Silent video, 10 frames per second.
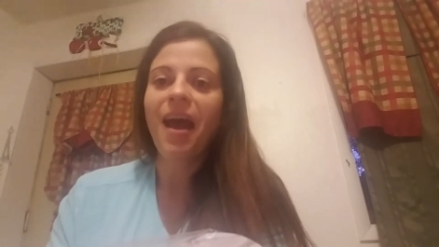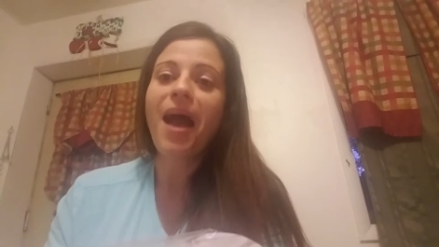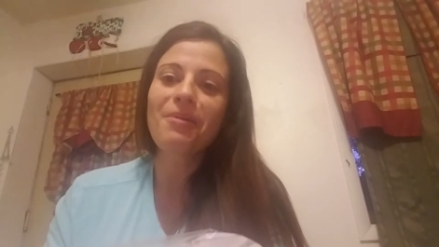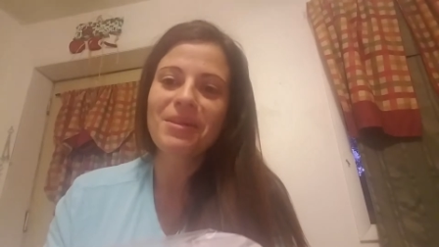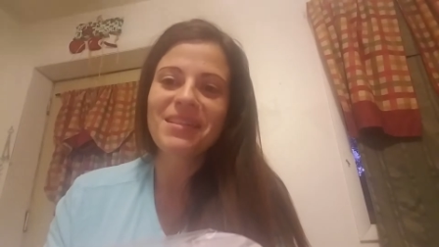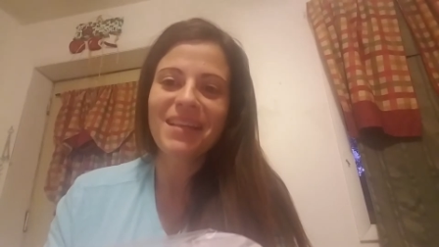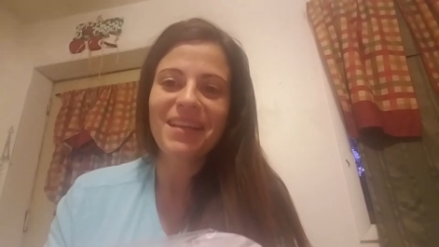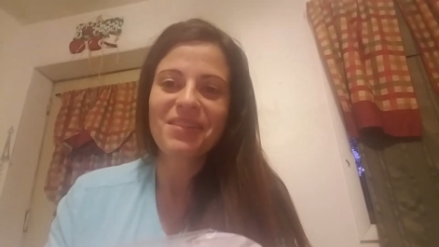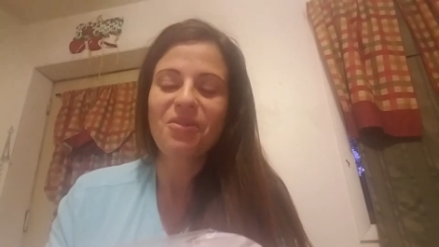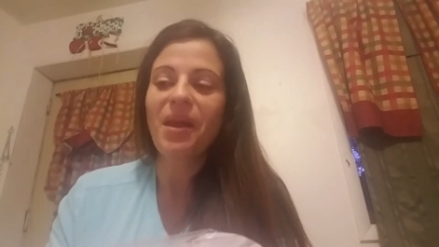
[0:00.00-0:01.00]
I wouldn't say
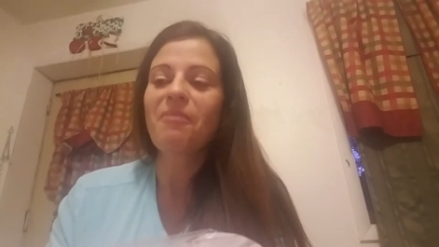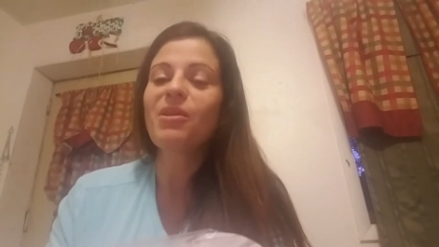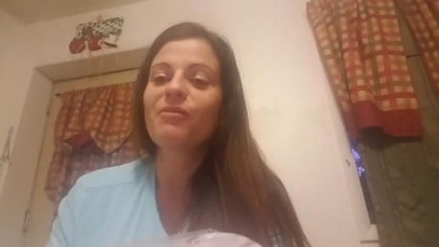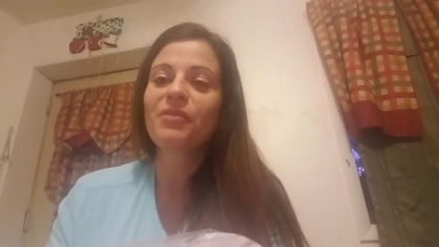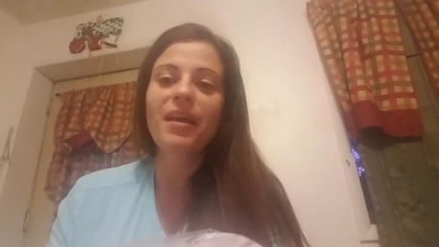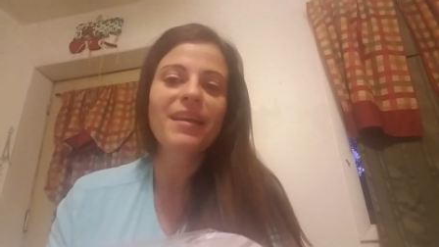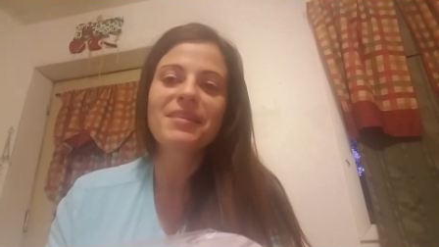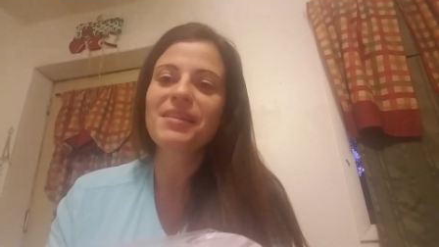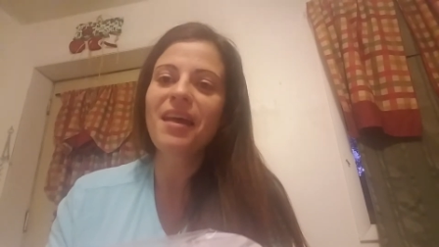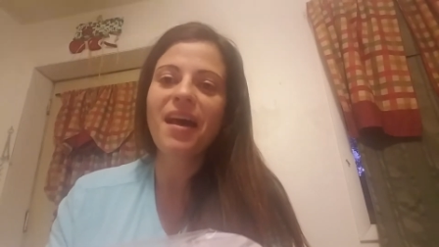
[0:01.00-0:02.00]
that's okay, but if
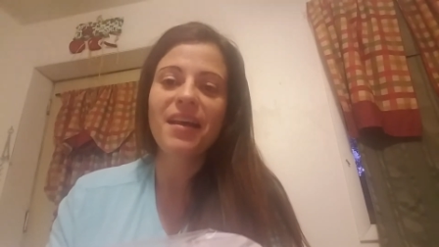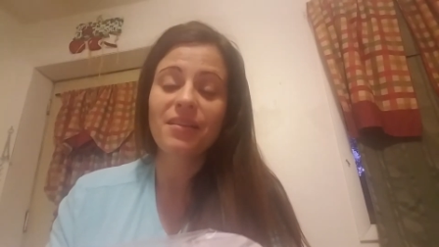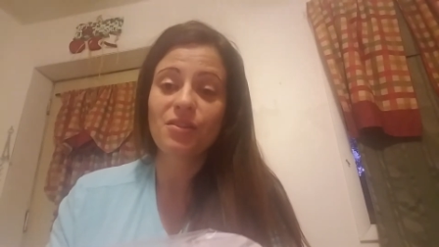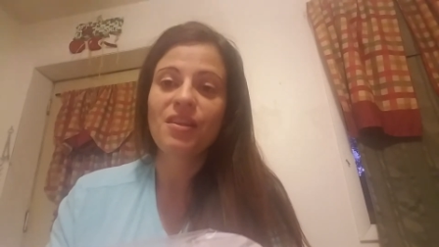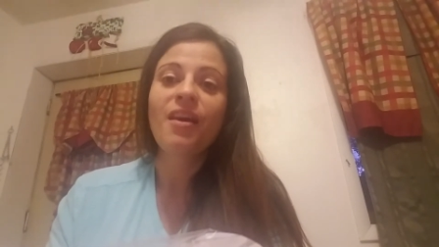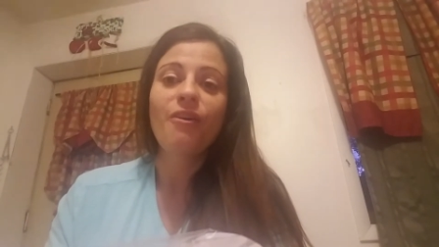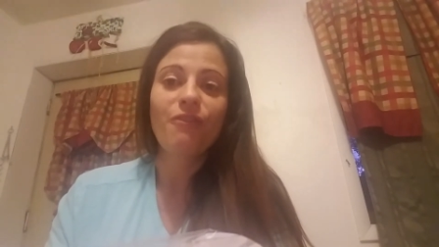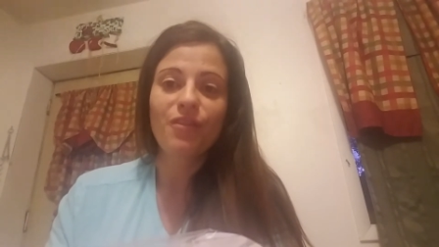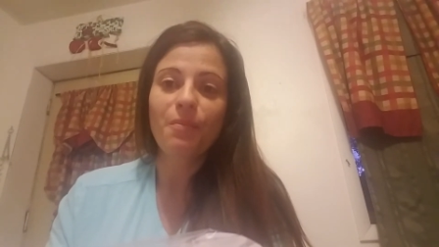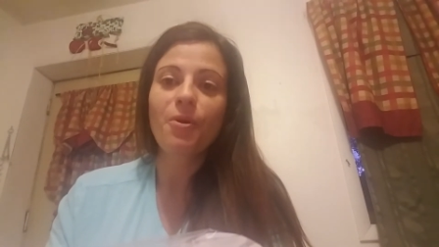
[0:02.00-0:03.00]
it's not, it's
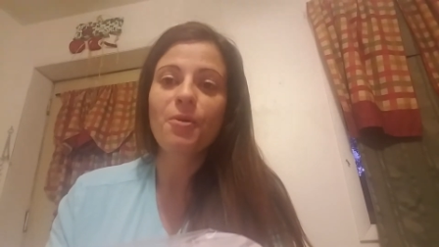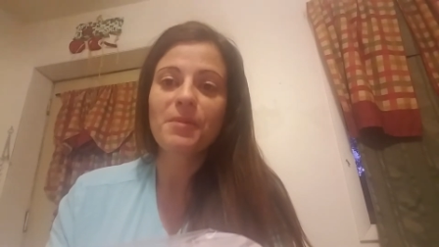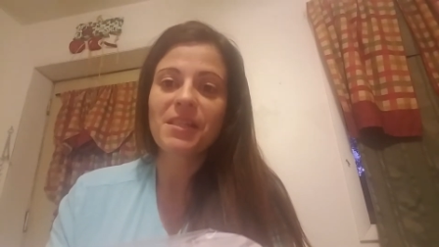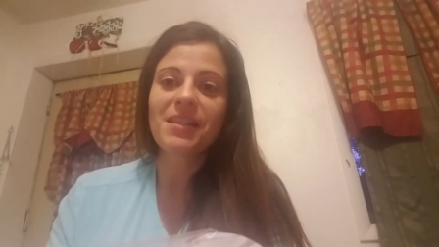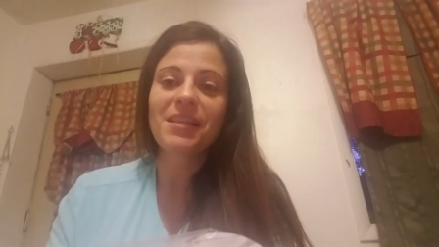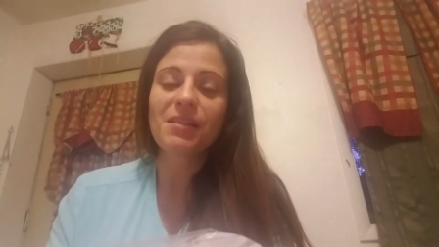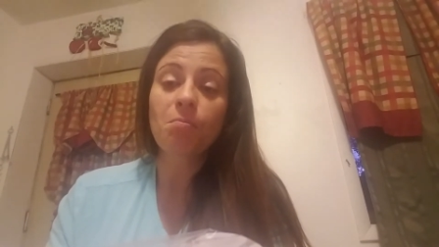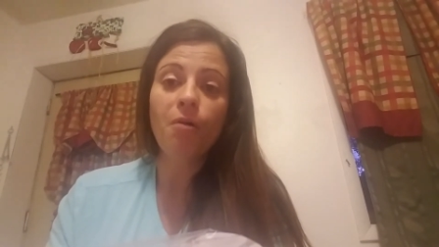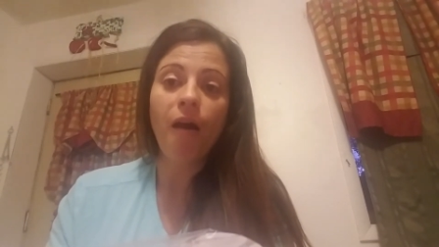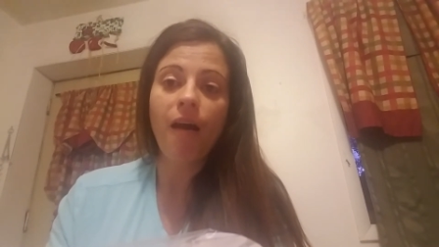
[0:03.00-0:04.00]
for the purpose of this
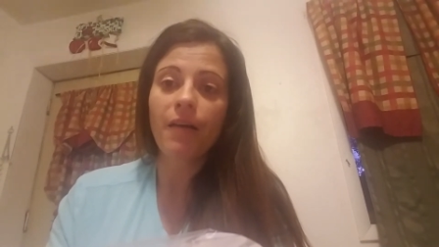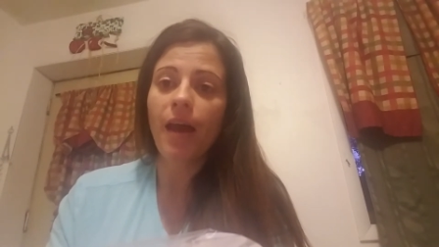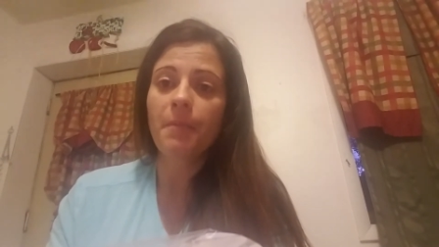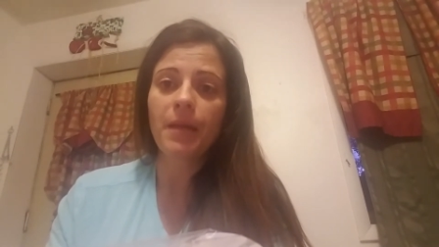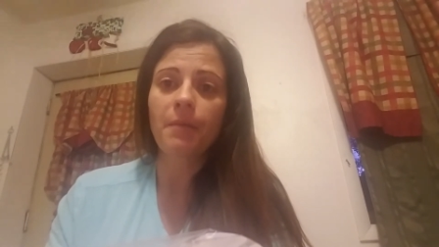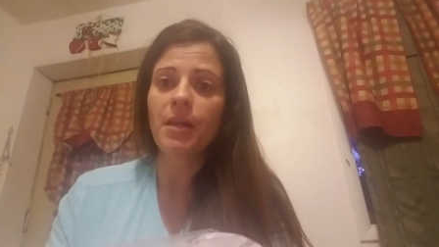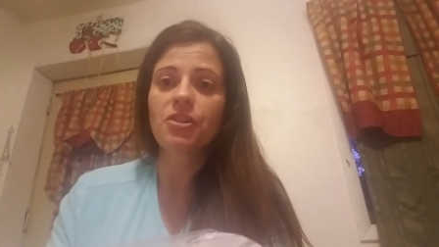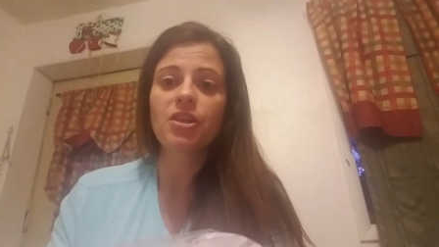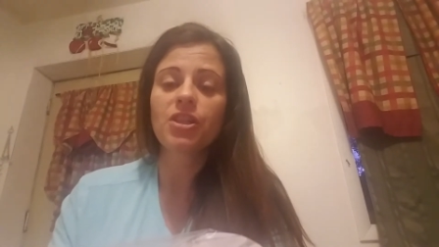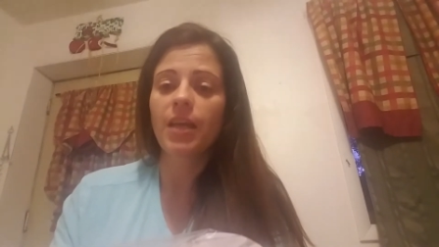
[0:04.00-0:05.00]
blog. I mean, I'm not
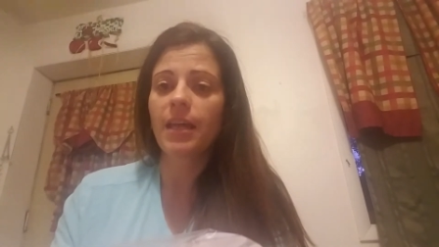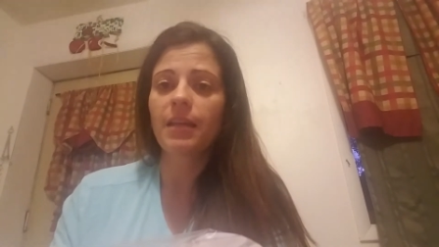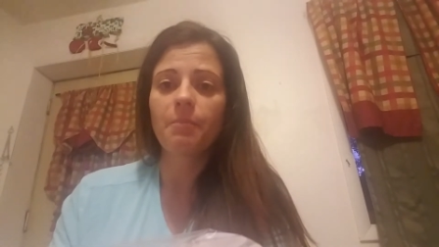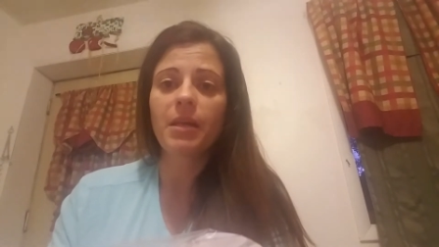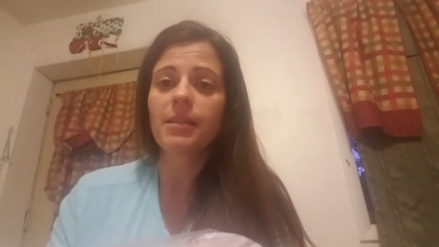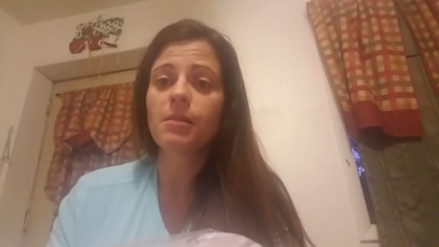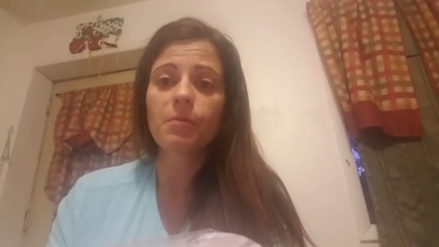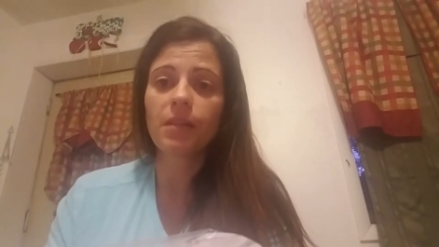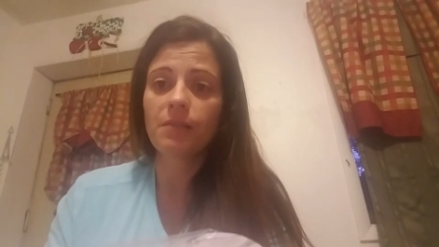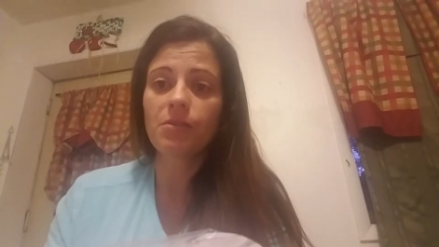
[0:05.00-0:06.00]
judging anybody's
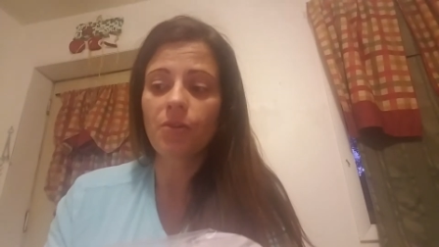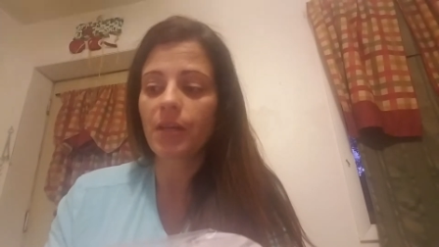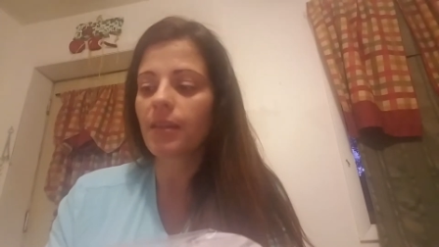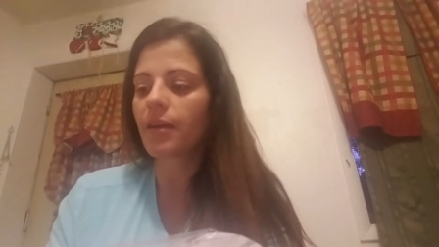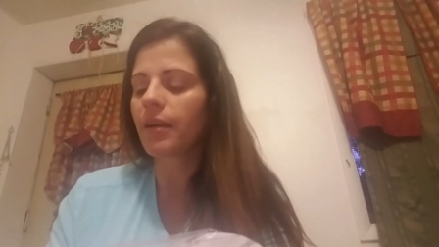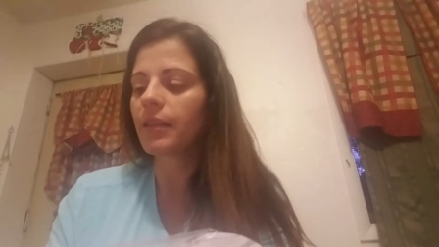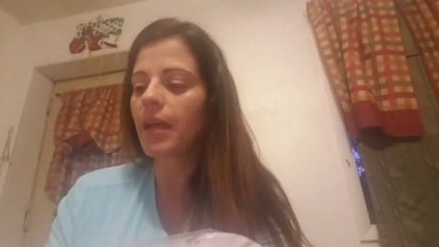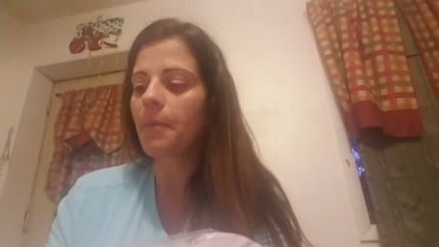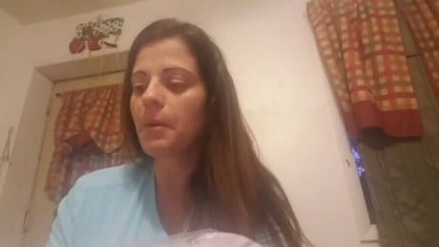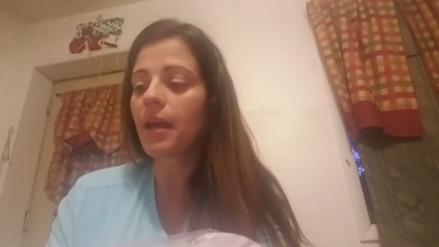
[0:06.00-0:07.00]
beliefs or anything like
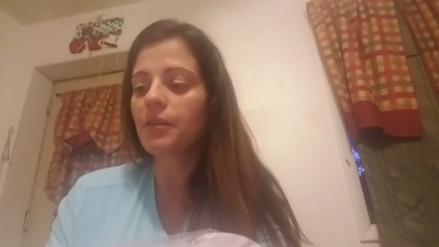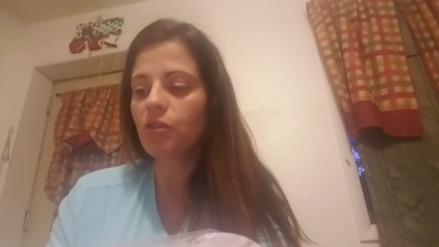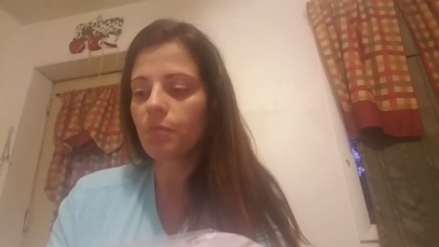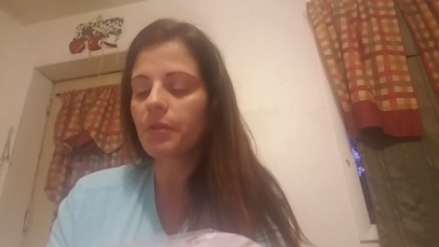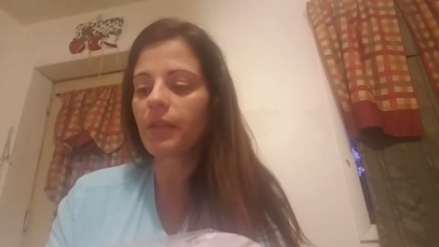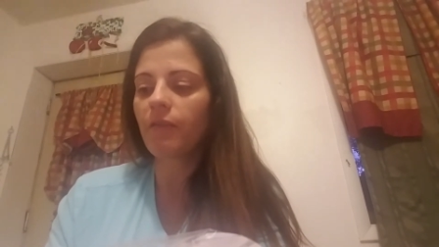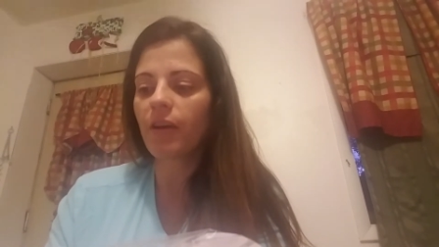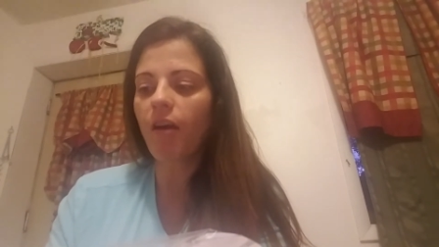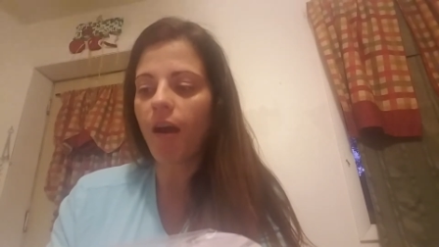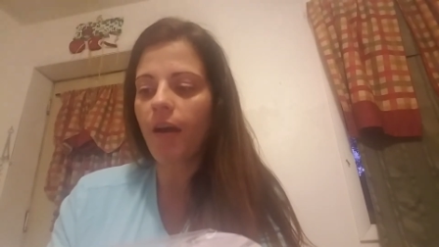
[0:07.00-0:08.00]
that, but I do believe in
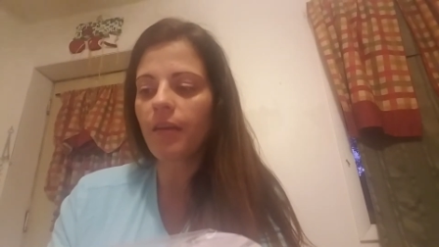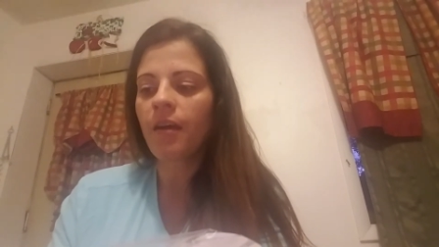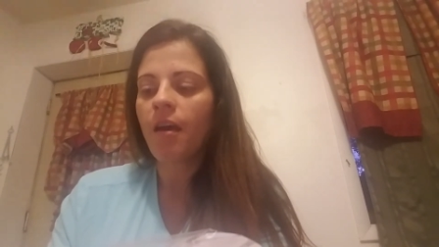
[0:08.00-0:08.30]
God.